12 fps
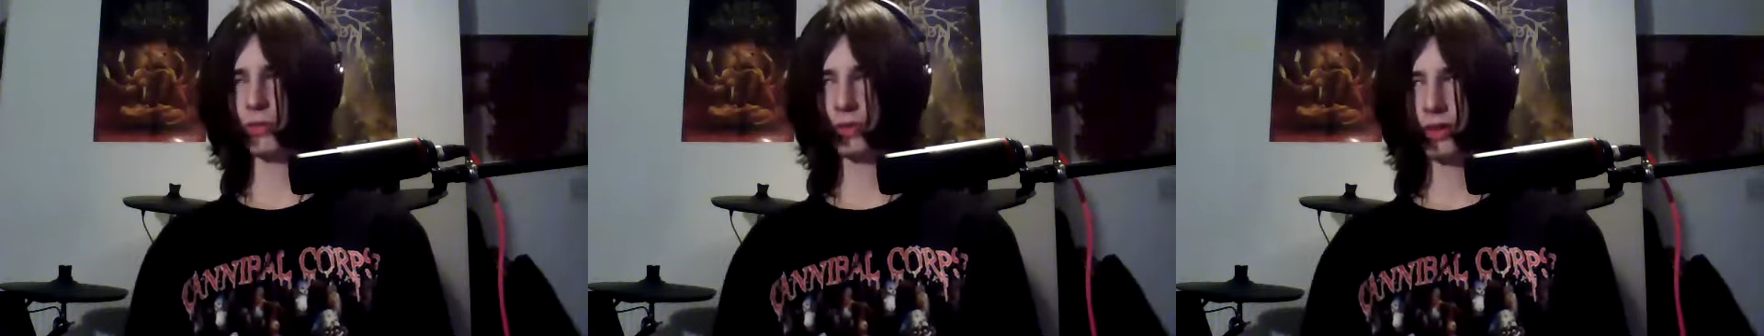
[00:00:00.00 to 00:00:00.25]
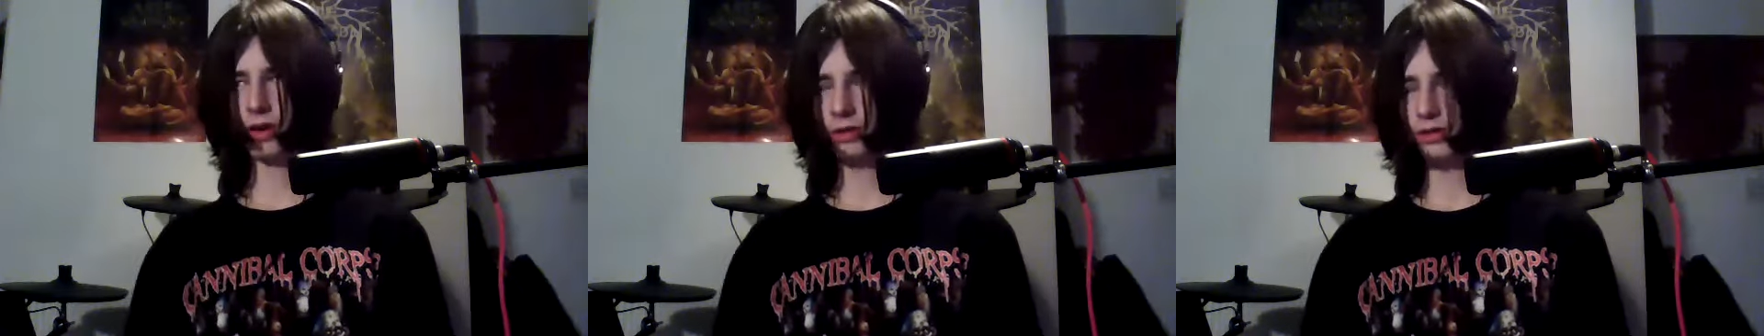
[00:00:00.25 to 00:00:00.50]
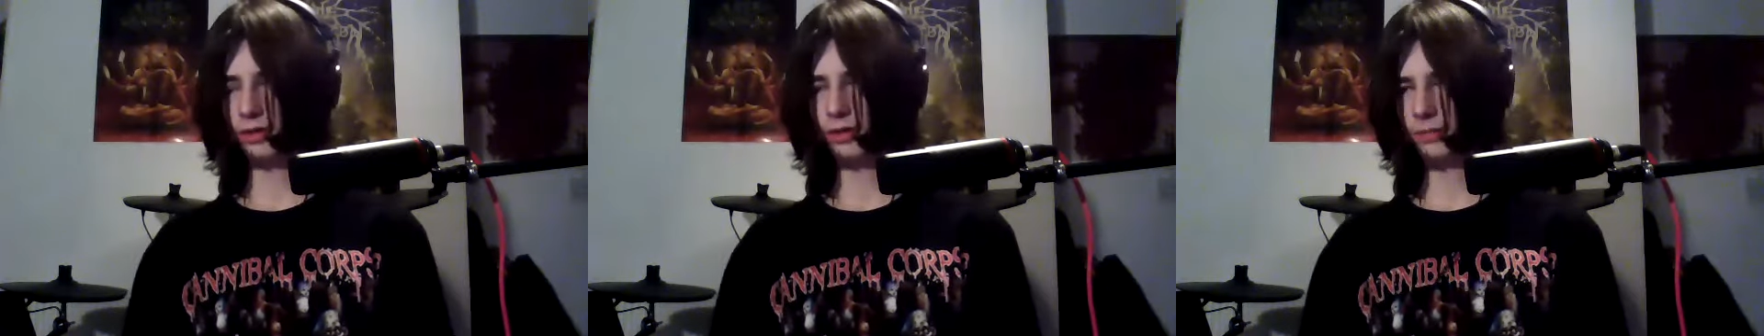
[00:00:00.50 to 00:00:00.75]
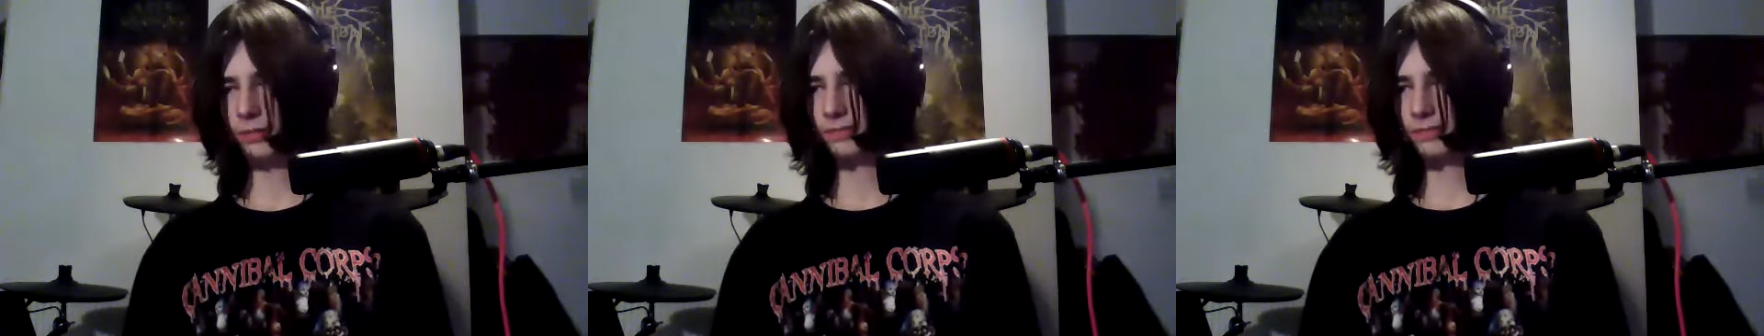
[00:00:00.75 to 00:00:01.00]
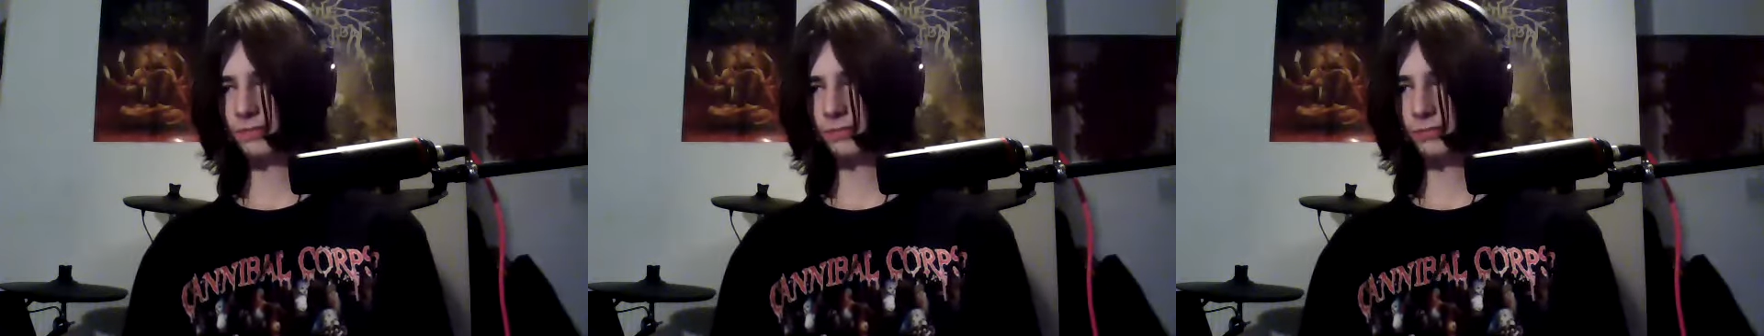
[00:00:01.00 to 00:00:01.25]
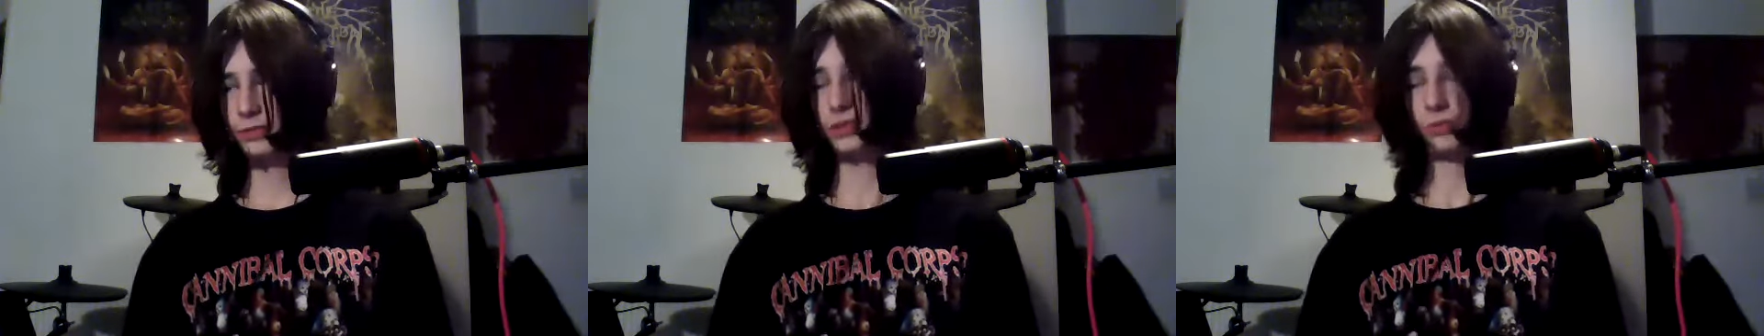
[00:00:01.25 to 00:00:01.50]
one that I got
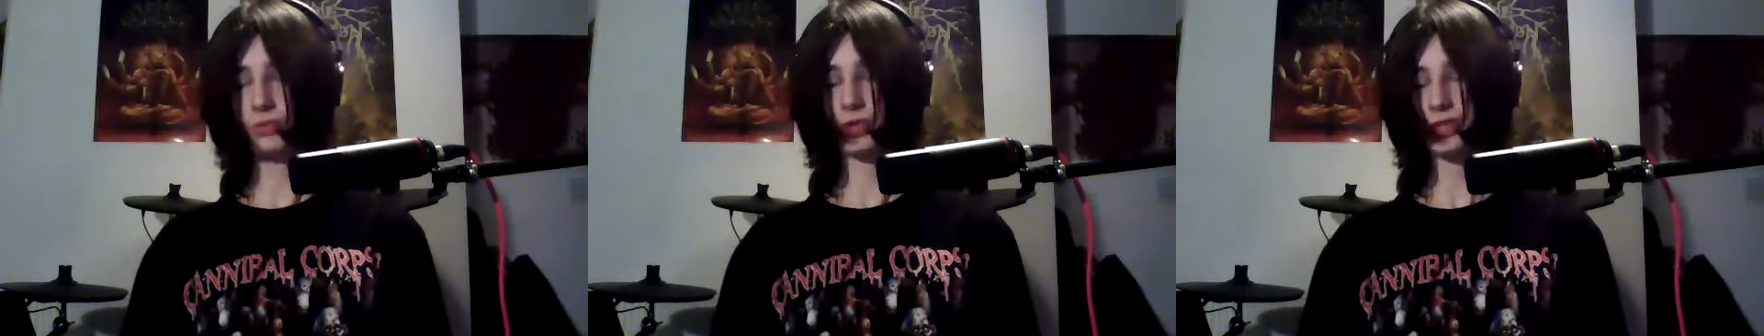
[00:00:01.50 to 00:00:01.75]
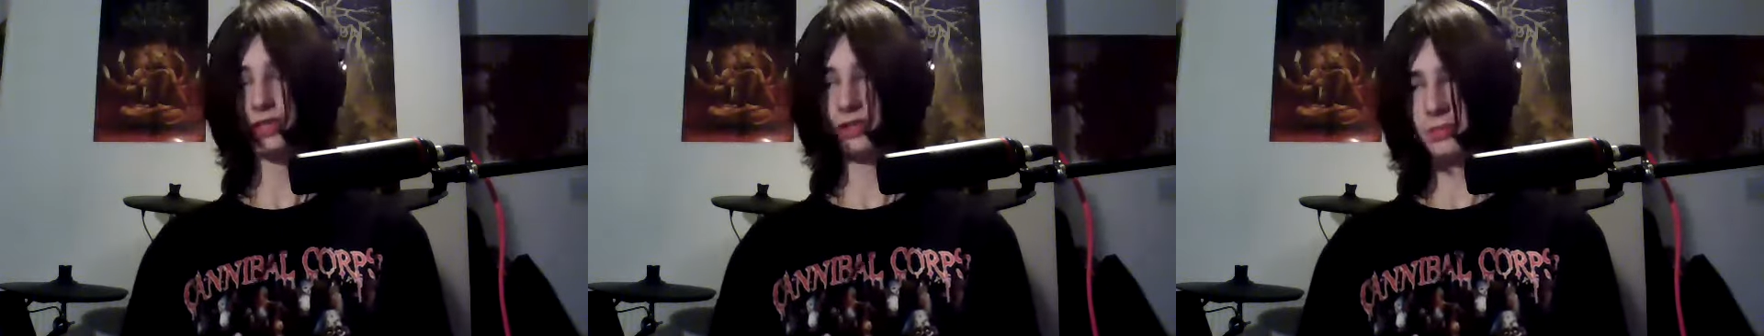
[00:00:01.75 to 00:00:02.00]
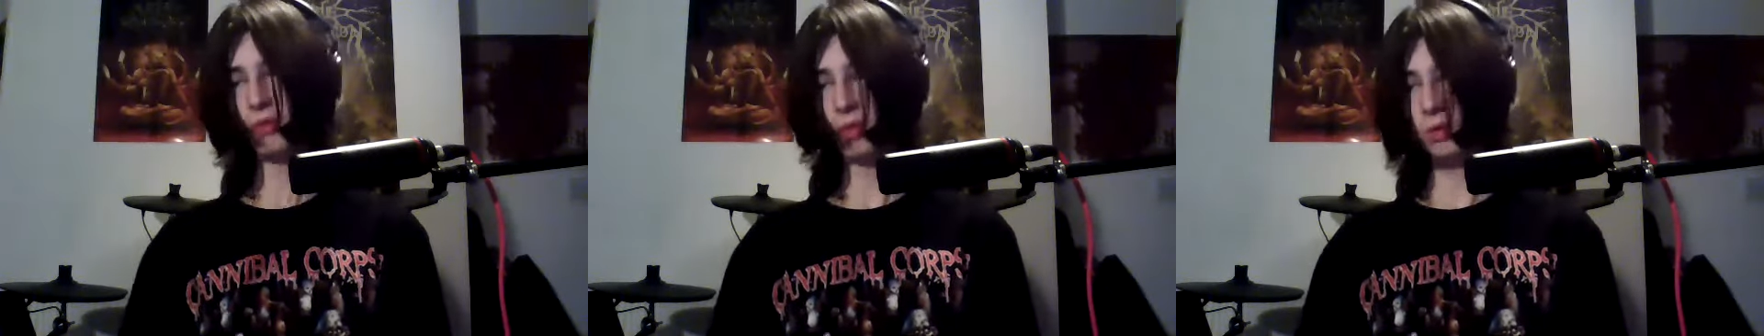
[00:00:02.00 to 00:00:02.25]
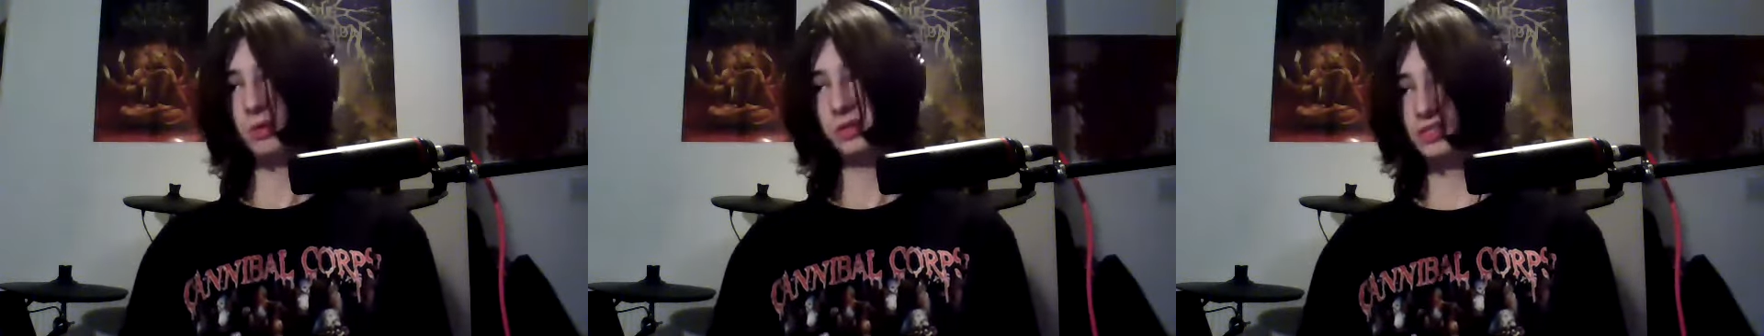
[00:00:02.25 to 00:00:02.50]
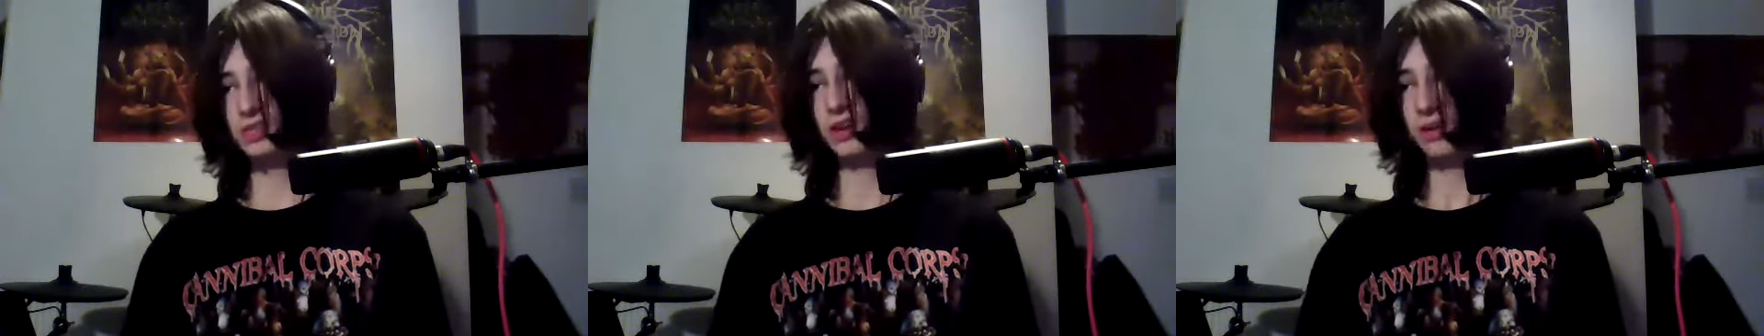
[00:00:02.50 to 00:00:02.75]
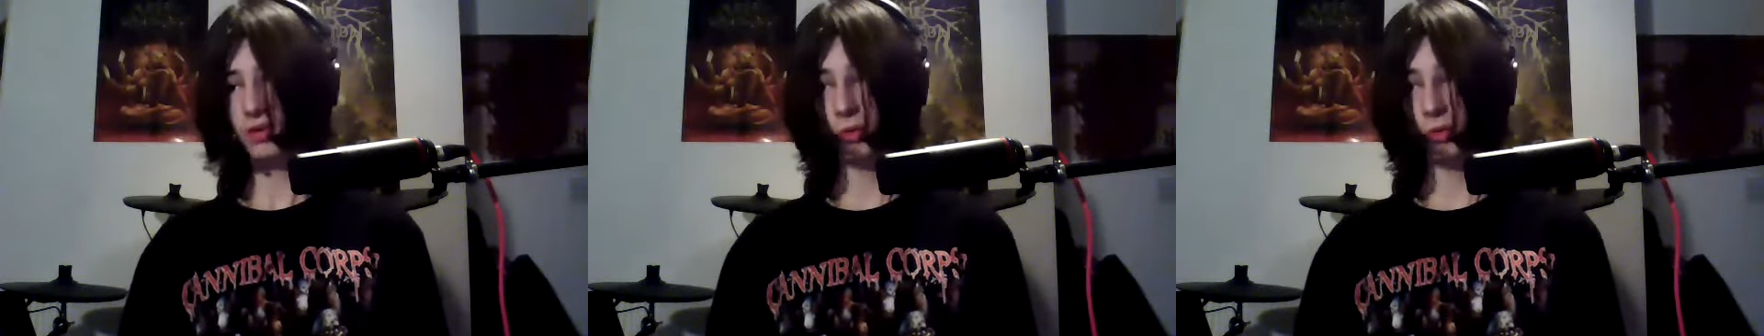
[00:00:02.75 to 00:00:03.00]
recently bought on cassette
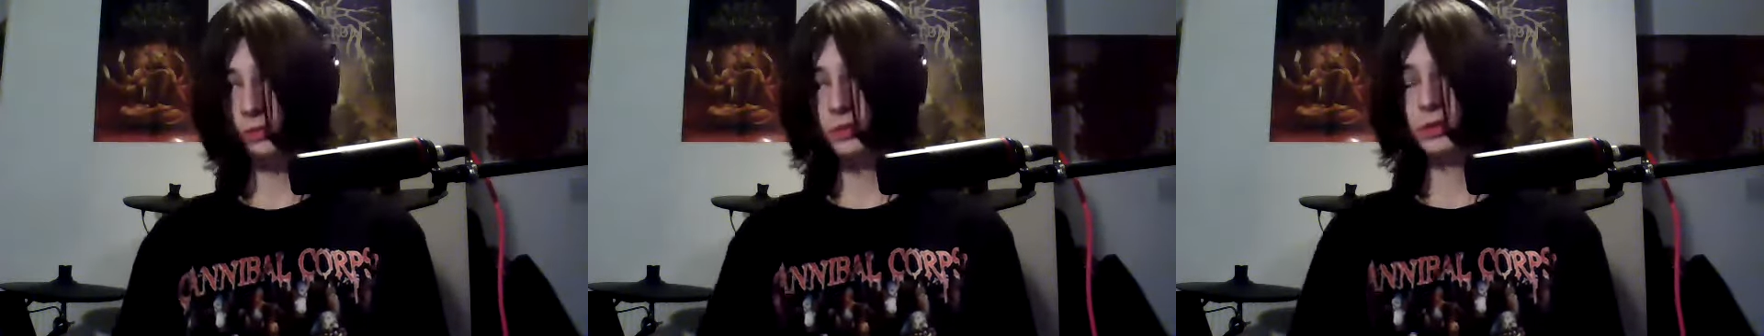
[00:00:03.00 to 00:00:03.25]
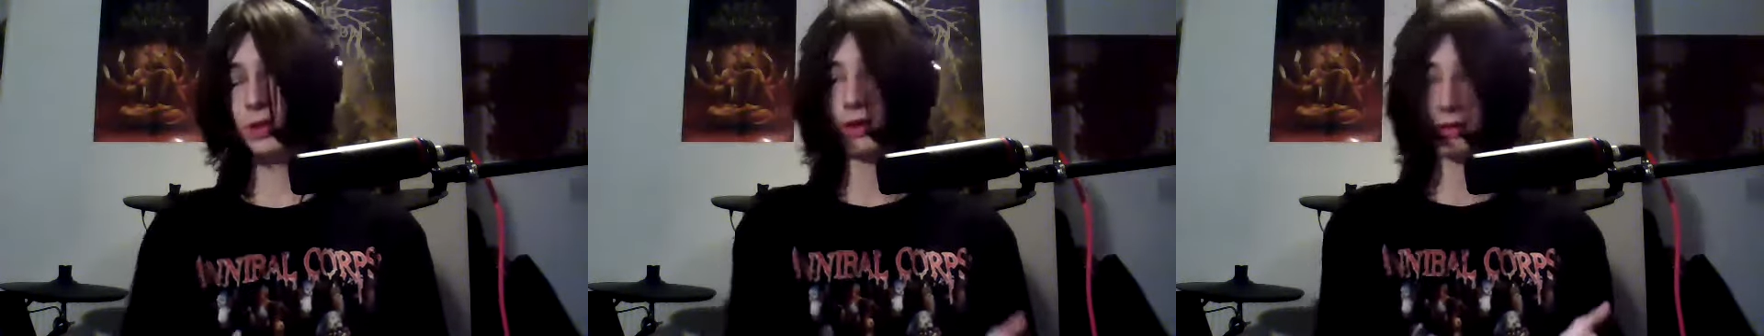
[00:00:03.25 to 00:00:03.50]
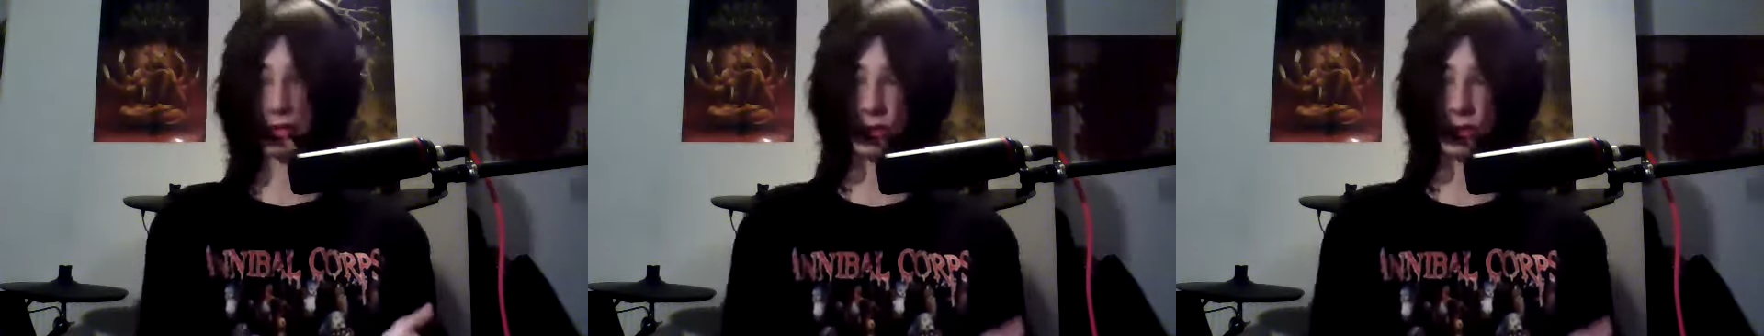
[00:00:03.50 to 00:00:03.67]
along with Mutilated